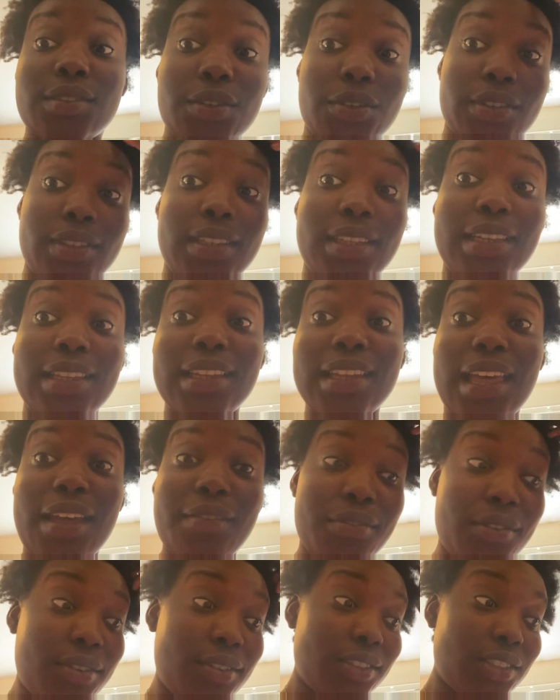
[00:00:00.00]
currently
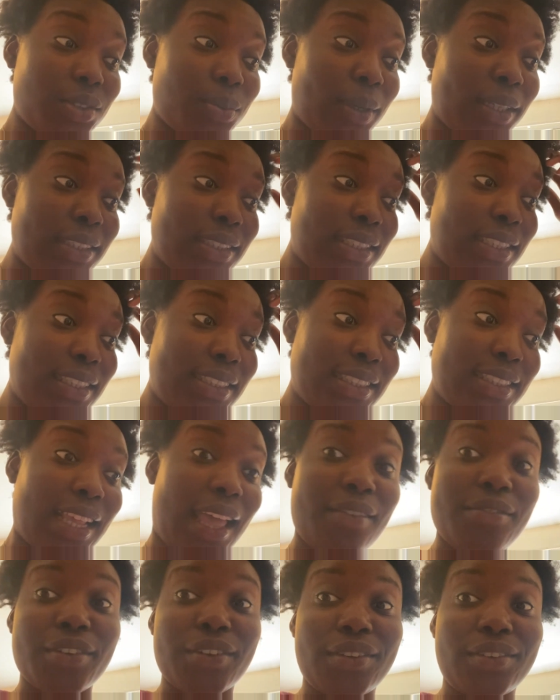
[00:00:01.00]
eleven
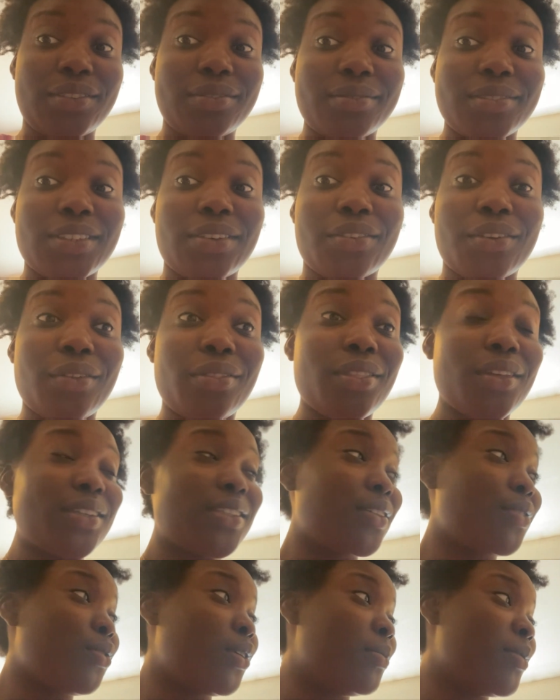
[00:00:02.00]
twenty-seven, so I've got
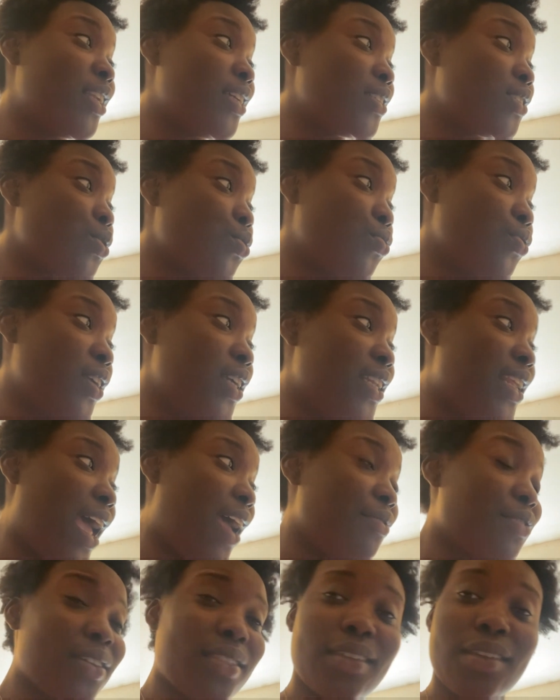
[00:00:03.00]
thirty-three minutes to read
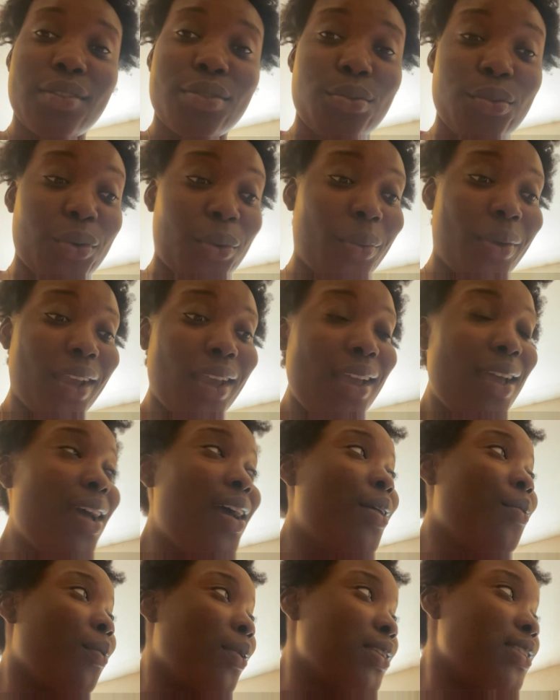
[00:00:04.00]
everything through
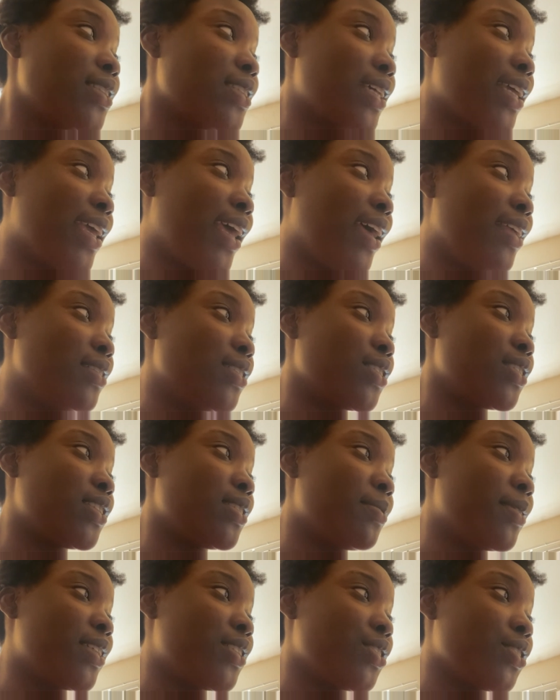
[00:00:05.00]
once again, just
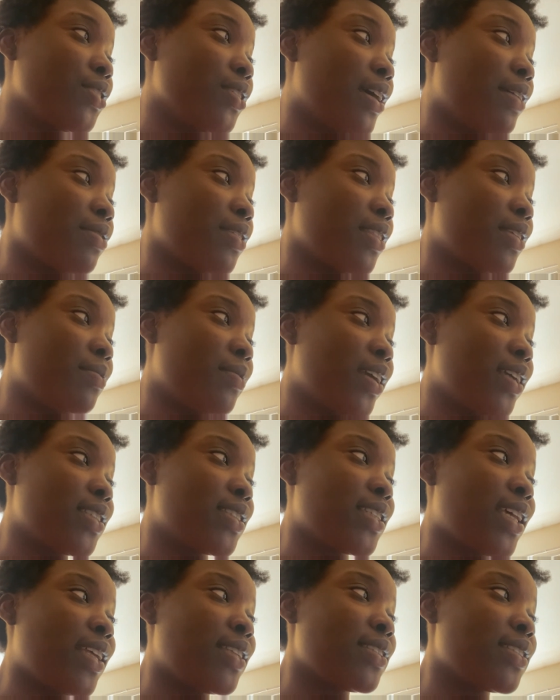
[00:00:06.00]
to make sure everything makes
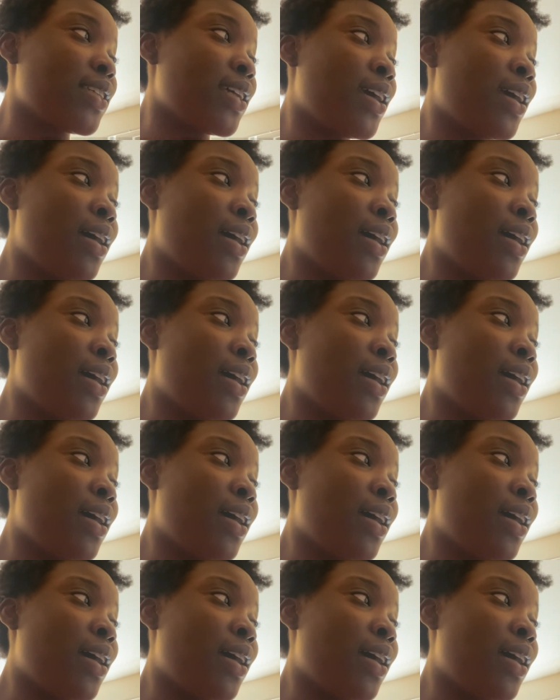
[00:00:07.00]
sense.